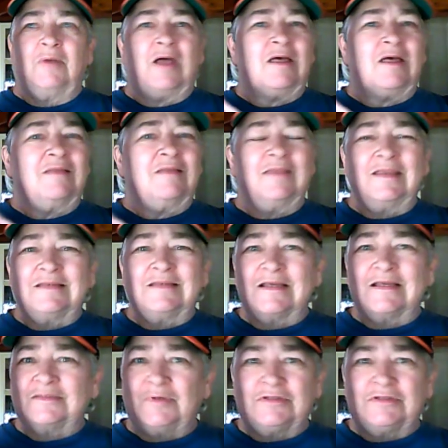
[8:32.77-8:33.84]
I think it
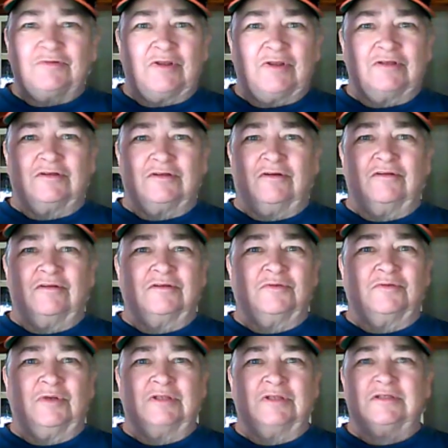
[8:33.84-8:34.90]
takes place around the turn of the
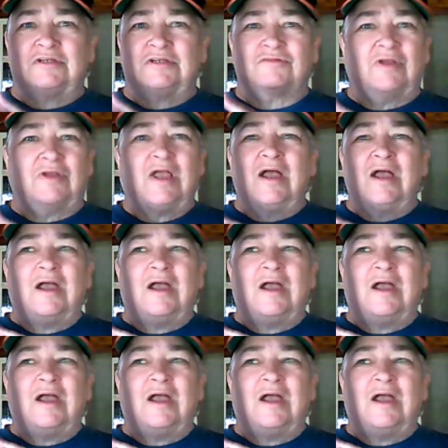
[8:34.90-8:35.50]
20th century.